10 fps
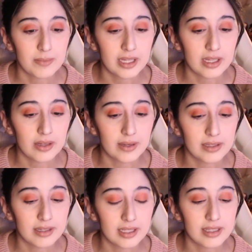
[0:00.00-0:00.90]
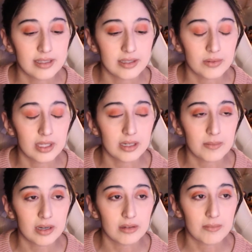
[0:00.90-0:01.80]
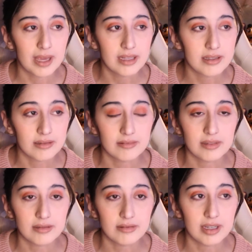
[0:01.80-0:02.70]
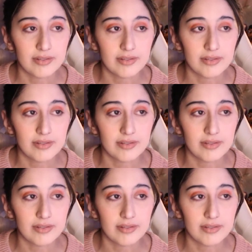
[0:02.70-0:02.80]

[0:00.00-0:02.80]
I mean, you know, I, I listened to a lot of Marilyn Manson and